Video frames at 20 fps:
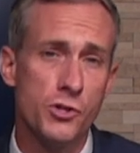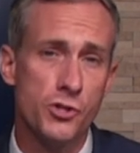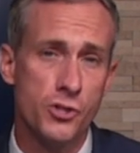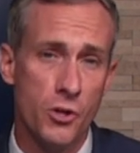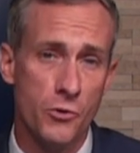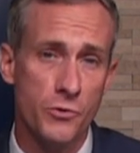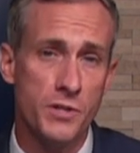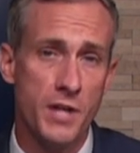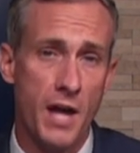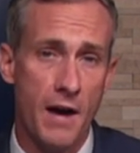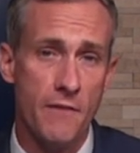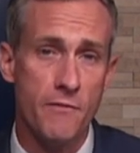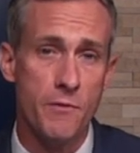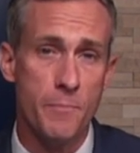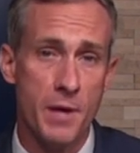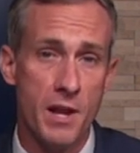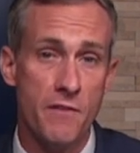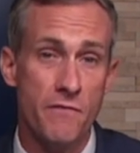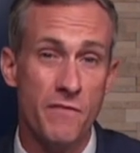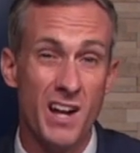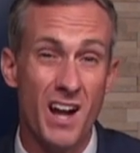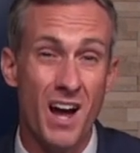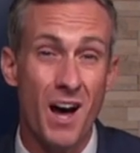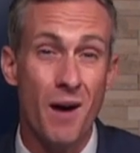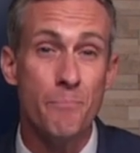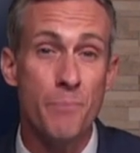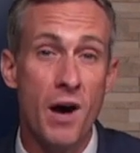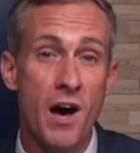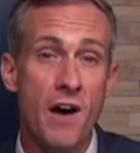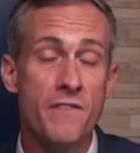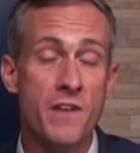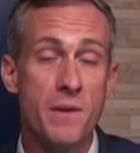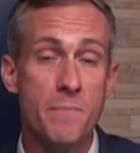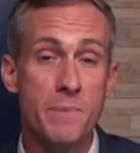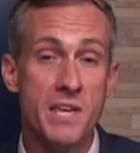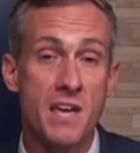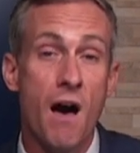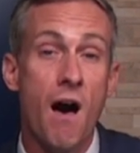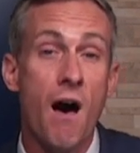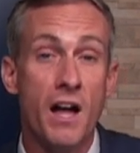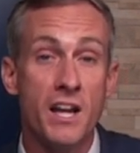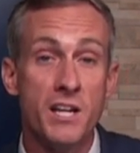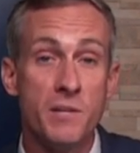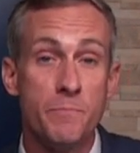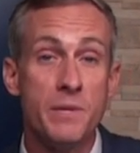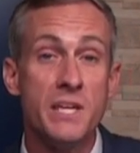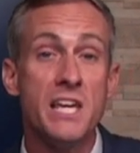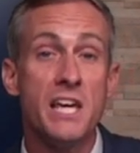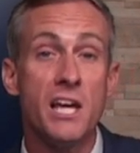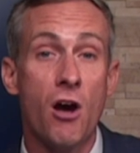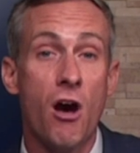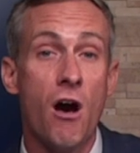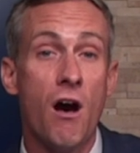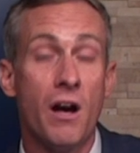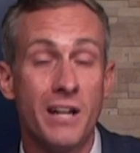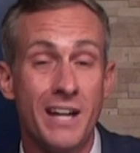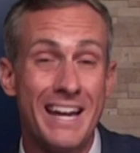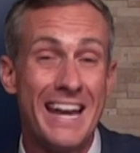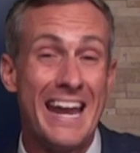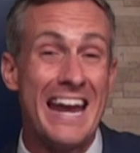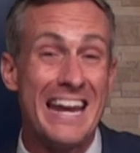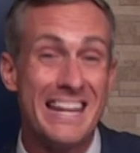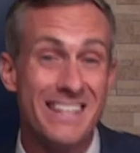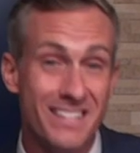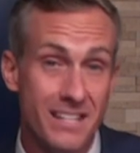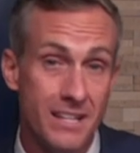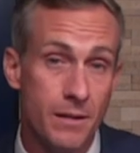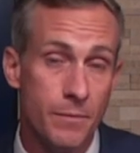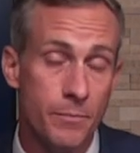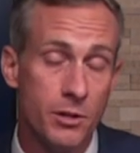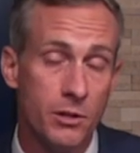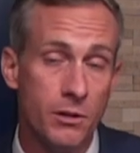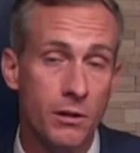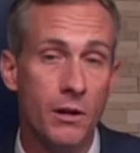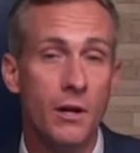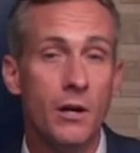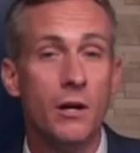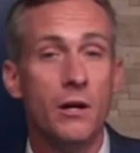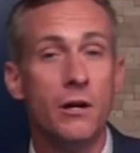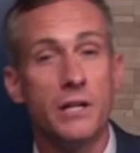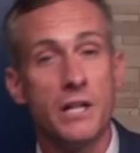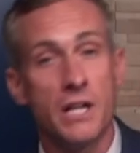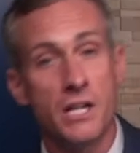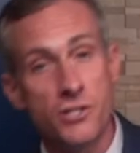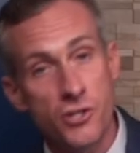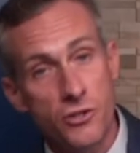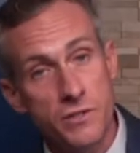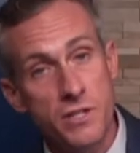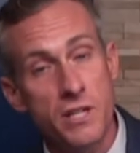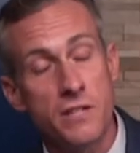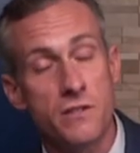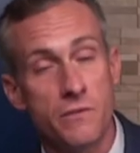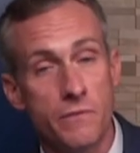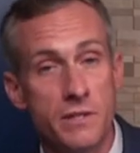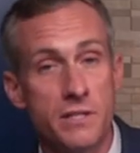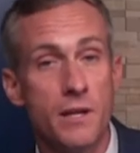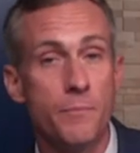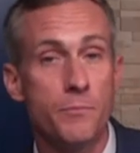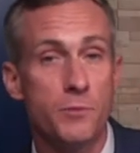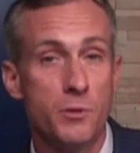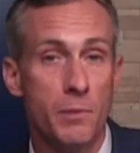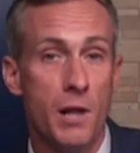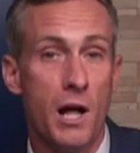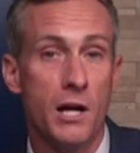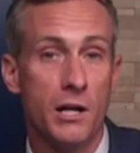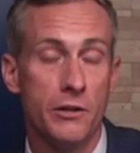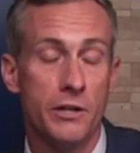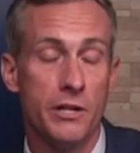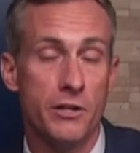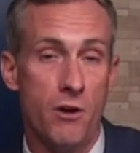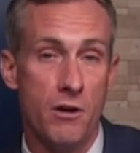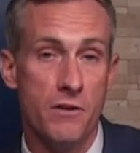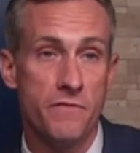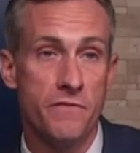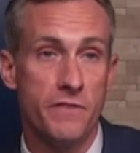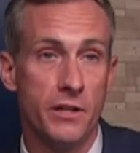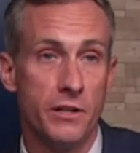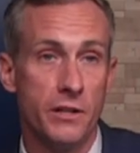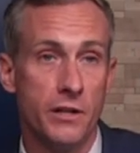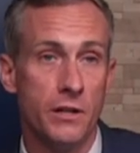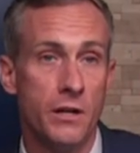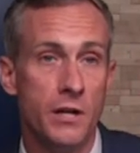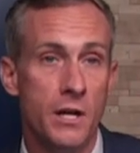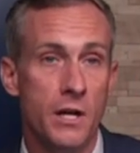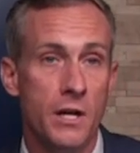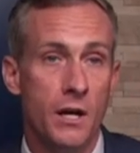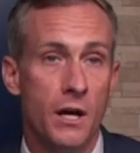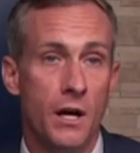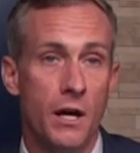was shown to have a benefit above and beyond being on an ACE inhibitor or an angiotensin receptor blocker in heart failure.